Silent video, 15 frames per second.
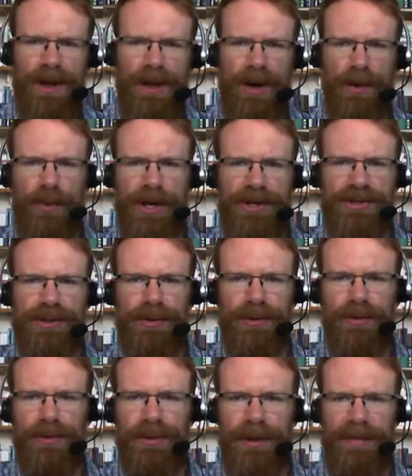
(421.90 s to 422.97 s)
uh,
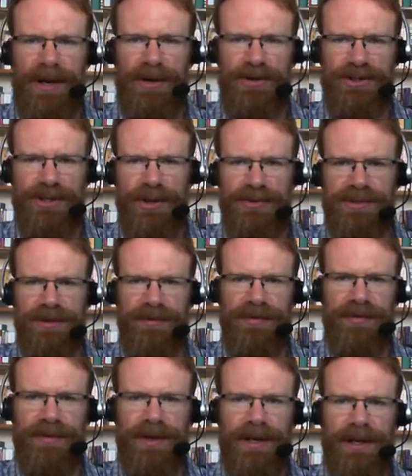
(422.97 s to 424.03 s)
Rachel uh, bears
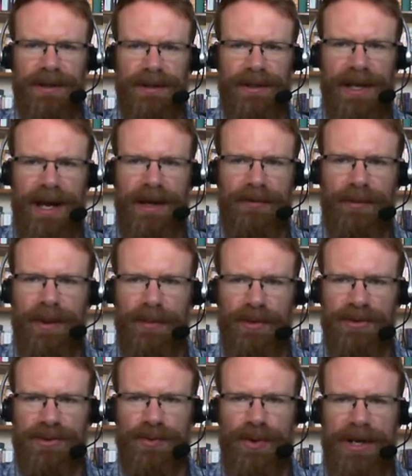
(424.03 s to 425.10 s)
Joseph. Uh, God
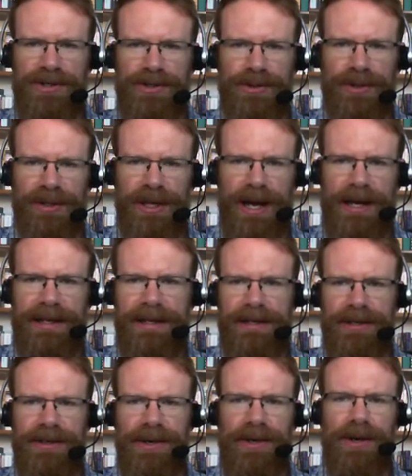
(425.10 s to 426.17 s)
remembers Rachel, and God
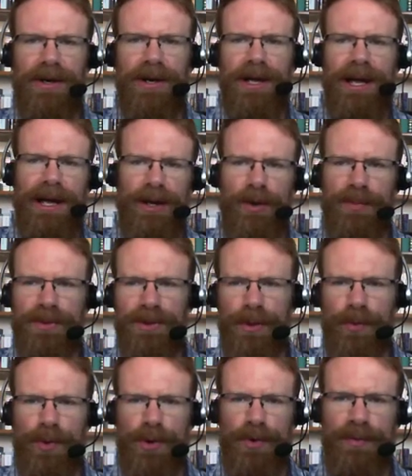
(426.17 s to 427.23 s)
heeded her and opened
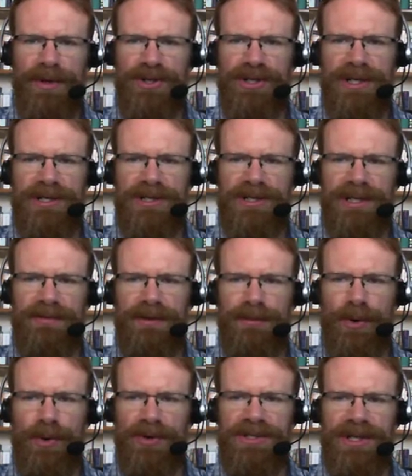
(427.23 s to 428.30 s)
her womb, and she conceived and
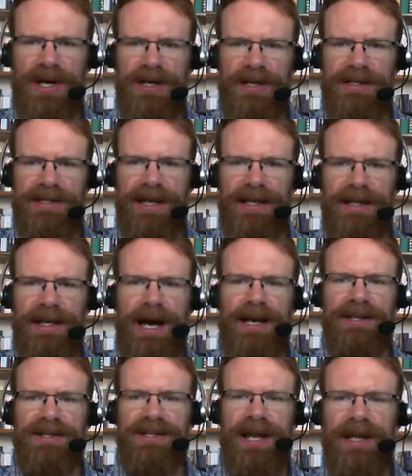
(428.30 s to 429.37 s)
bore a son, and said,
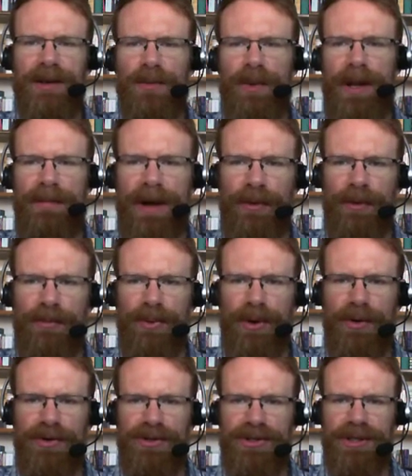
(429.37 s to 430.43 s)
God has taken away my
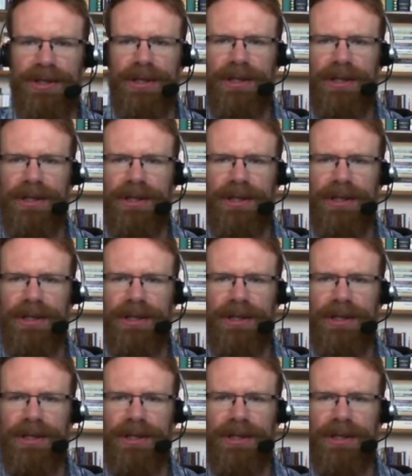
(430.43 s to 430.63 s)
reproach.